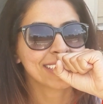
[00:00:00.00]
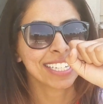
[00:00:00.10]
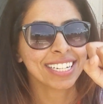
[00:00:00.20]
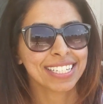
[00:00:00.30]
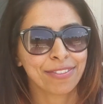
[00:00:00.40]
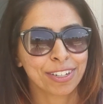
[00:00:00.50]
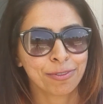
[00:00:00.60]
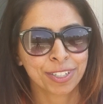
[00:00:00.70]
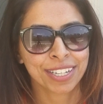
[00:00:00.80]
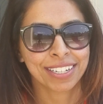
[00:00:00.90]
60 to
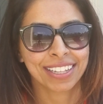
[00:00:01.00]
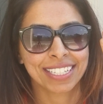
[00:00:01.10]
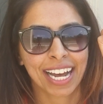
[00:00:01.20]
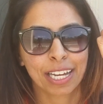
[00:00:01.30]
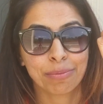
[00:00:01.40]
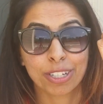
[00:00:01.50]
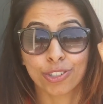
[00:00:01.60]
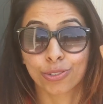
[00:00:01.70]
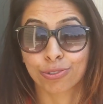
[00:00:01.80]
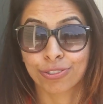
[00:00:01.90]
70% of the time,
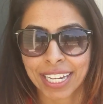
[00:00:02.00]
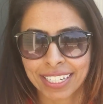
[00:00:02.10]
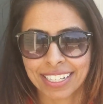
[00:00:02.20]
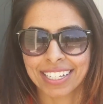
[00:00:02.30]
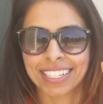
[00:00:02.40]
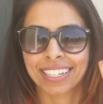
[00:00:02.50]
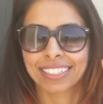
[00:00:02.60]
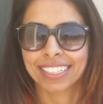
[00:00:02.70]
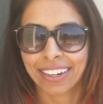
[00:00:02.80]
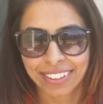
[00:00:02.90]
it is great. It is
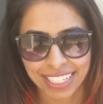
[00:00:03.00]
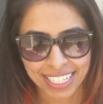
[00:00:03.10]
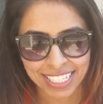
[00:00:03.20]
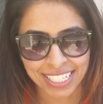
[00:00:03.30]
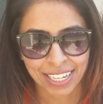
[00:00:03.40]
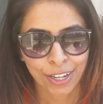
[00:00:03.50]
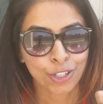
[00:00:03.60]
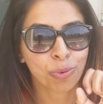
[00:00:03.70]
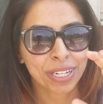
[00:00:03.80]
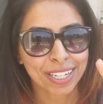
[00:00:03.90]
hilarious.
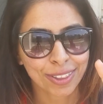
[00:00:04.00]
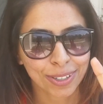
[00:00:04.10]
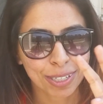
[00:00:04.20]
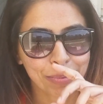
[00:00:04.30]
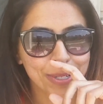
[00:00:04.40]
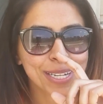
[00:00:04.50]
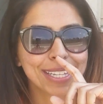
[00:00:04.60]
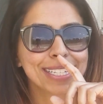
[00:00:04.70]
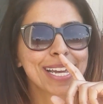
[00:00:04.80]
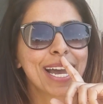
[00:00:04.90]
20 to
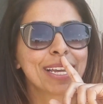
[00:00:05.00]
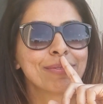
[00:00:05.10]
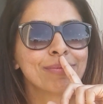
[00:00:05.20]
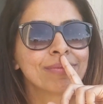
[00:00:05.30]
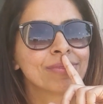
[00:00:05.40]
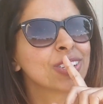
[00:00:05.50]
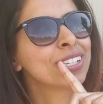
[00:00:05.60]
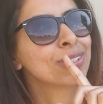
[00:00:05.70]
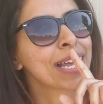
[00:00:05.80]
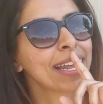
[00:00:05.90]
30% of the time,
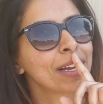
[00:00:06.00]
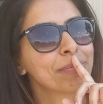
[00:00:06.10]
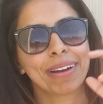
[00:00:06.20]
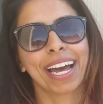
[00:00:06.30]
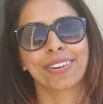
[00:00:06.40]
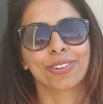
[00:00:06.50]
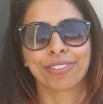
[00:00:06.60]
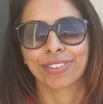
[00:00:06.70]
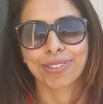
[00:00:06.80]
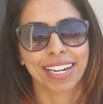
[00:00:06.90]
does those add up? I don't
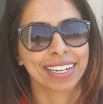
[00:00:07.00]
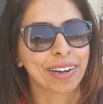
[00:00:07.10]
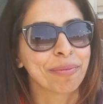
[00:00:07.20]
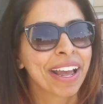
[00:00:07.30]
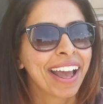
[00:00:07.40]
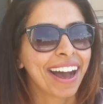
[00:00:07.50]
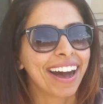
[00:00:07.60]
know if those added up.